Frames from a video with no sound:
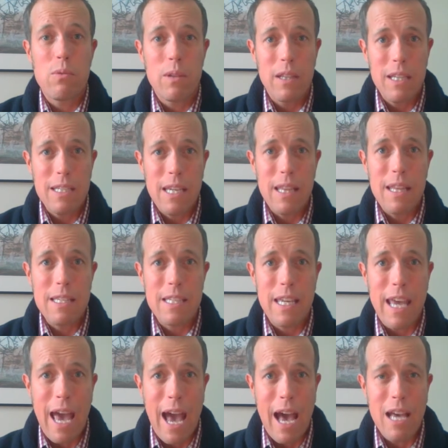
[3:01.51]
releasing this
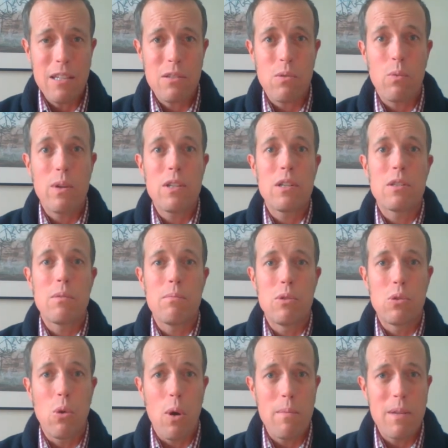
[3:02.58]
gas, which is
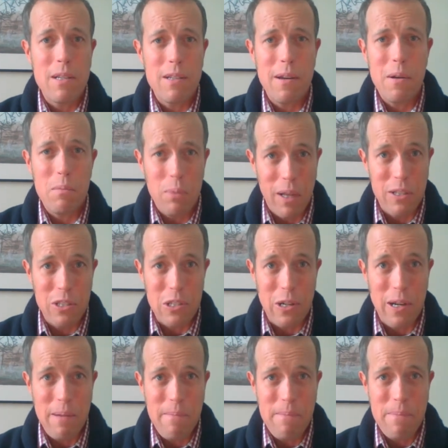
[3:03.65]
absorbed into your
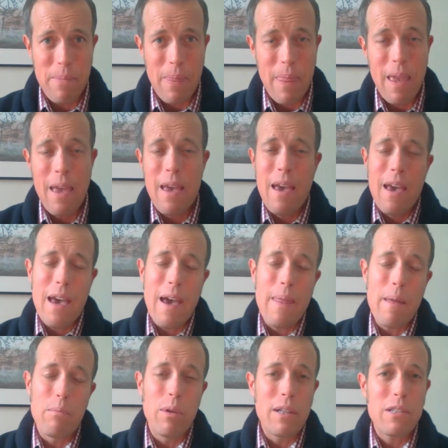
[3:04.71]
bloodstream, and
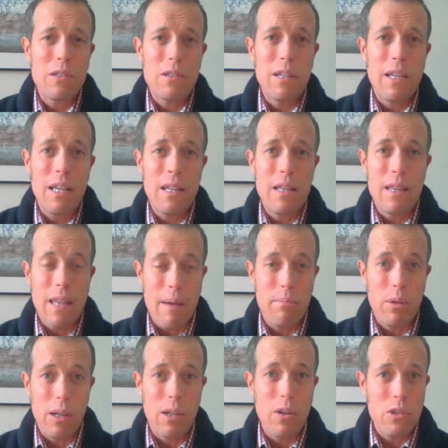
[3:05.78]
that
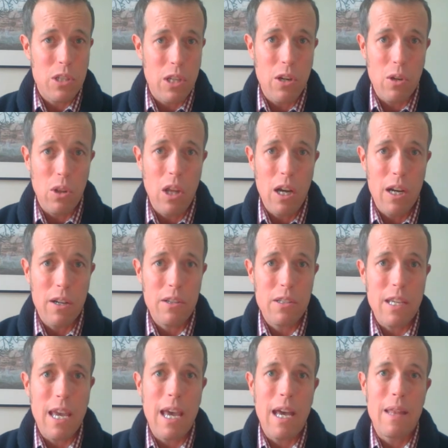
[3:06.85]
blood goes to your lungs,
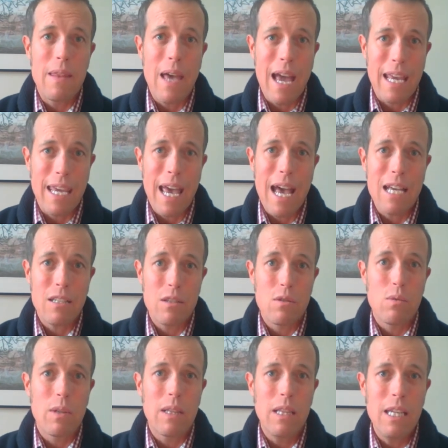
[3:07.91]
and that gas is
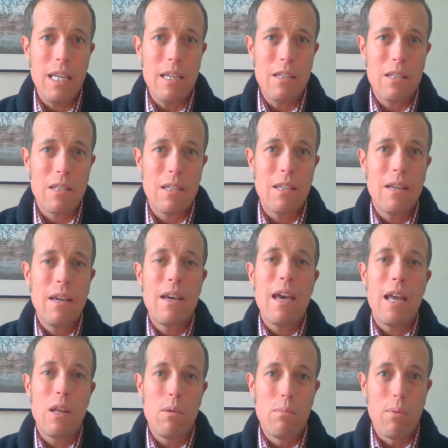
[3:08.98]
released,
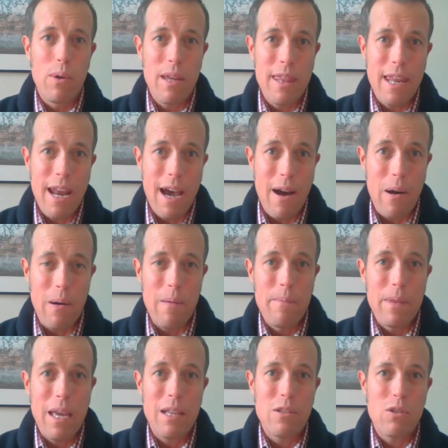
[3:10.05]
and you breathe it out.
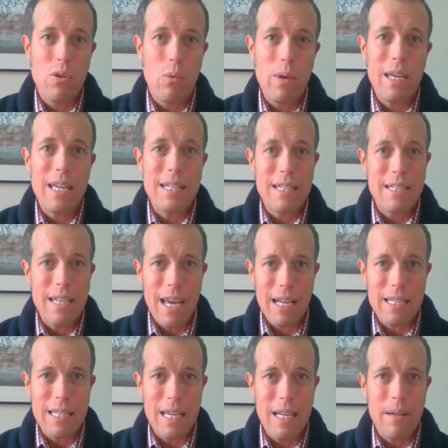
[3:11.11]
And so we can
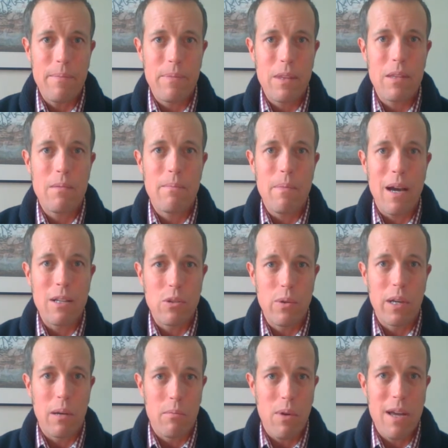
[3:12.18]
detect it by
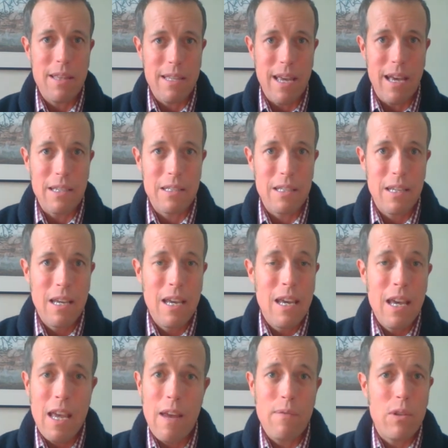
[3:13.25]
doing a breath test.
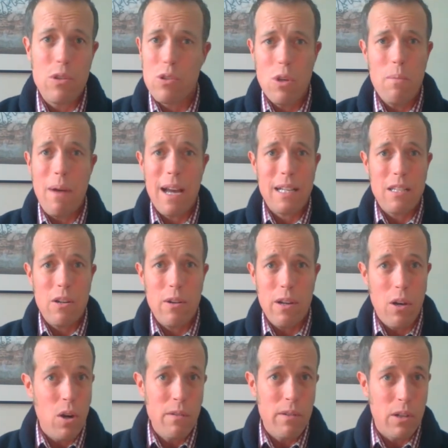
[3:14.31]
If there's no
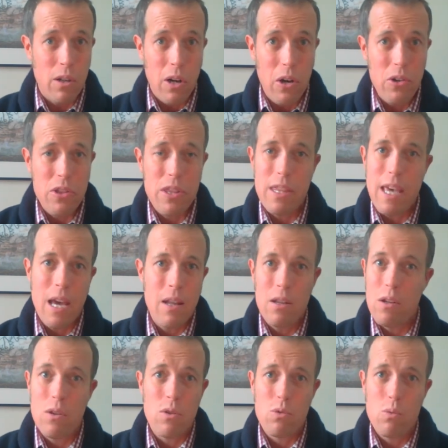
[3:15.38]
bacterial overgrowth,
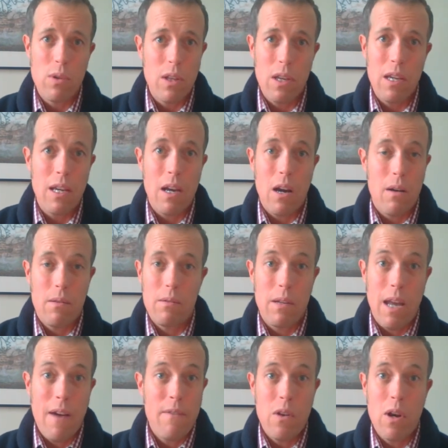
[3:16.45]
then there's really
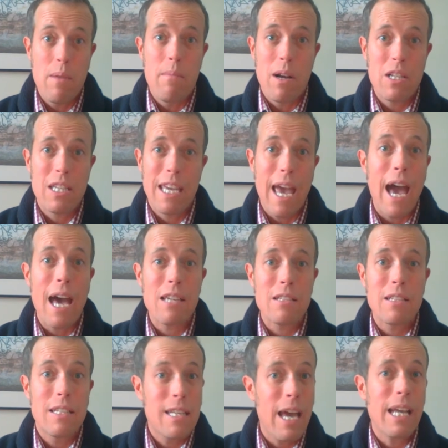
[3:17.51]
not very much gas
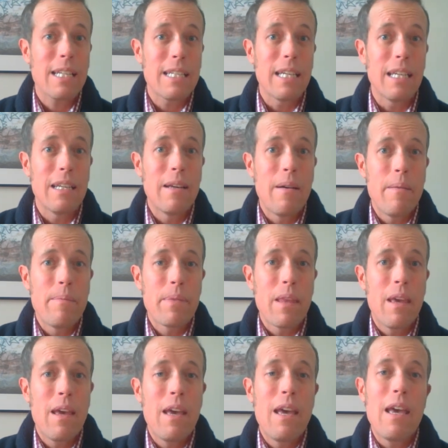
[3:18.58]
detected.
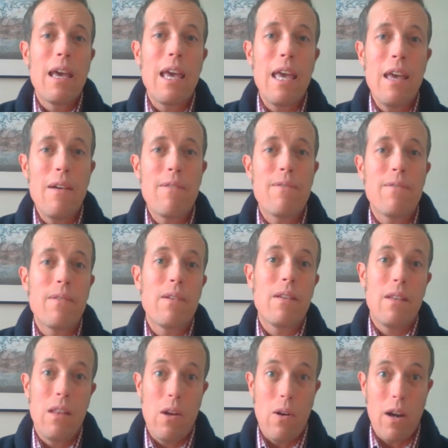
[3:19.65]
If
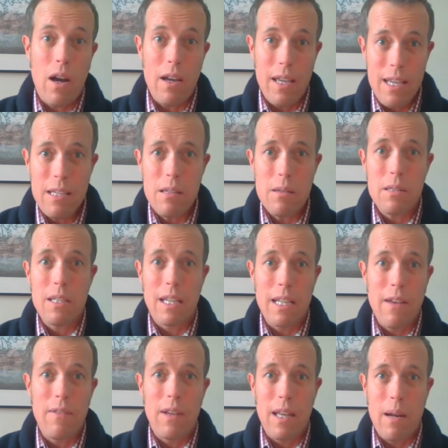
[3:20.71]
there is a
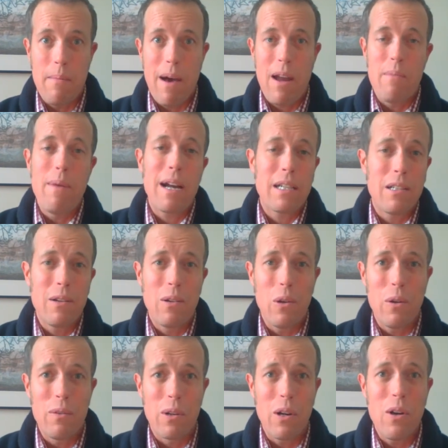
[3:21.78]
significant amount of bacterial
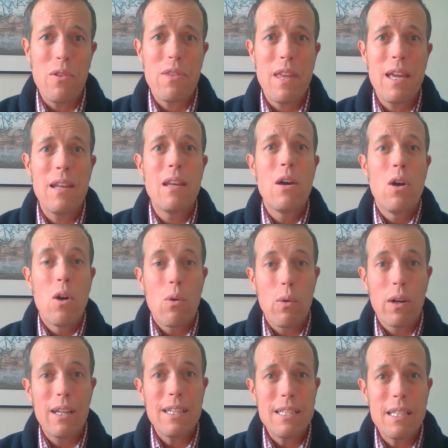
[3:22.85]
overgrowth, then
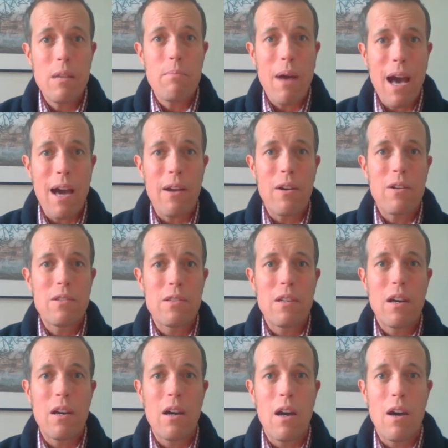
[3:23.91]
we're going to see patterns
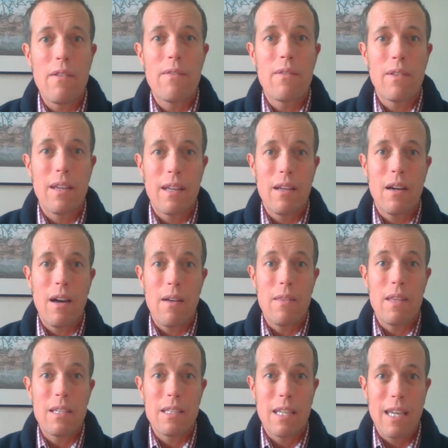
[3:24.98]
of
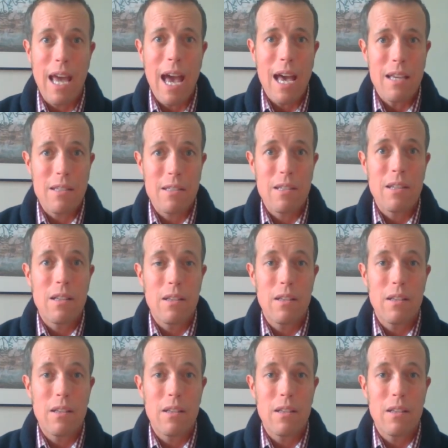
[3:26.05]
these gas